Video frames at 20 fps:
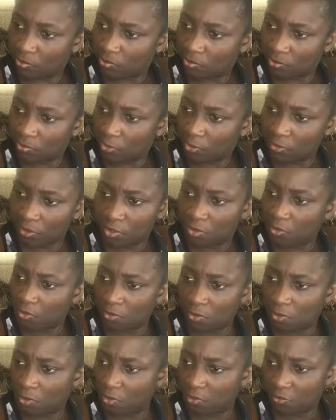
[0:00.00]
You are
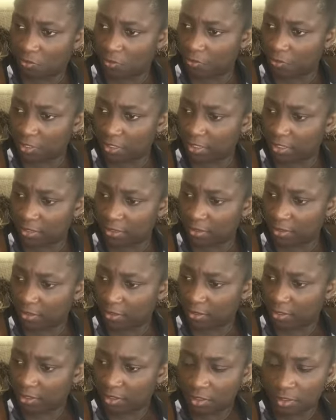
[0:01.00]
too old for reading.
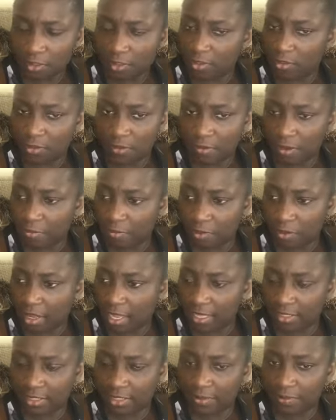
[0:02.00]
So no, I'm not
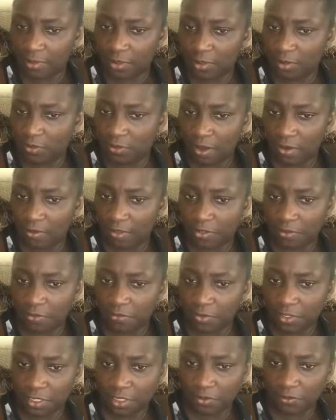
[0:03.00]
accepting 2 hours of
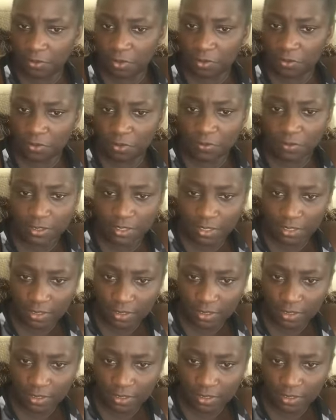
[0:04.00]
reading. What's wrong with you?